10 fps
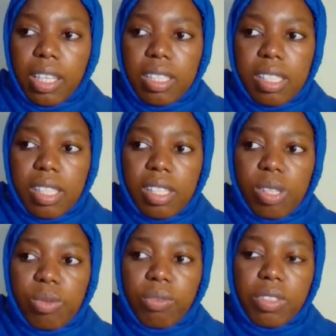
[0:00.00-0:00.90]

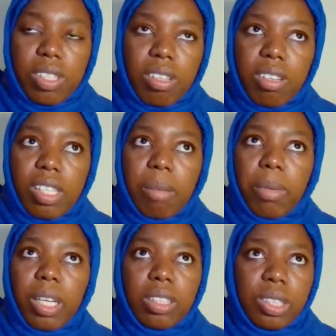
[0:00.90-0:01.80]
essays. We've discussed
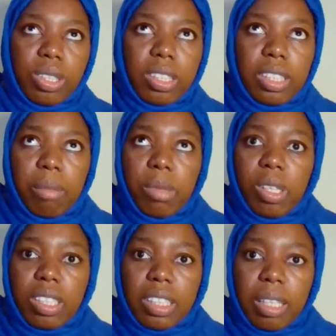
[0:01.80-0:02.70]
about the short-term,
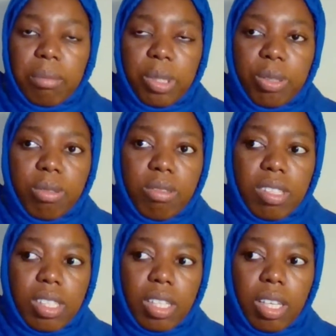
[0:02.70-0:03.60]
long-term
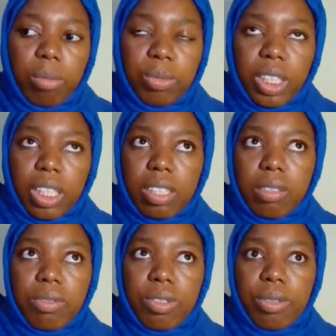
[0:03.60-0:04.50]
goals,
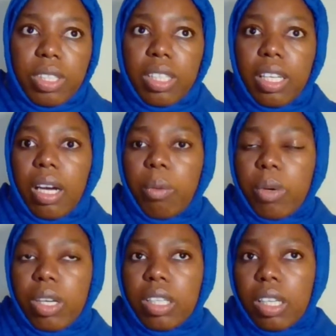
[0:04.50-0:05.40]
objectives during the
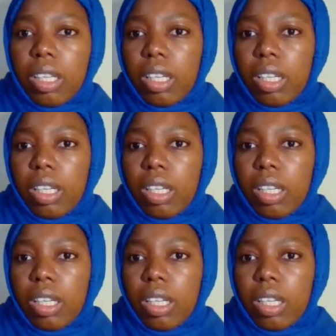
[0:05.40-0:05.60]
award,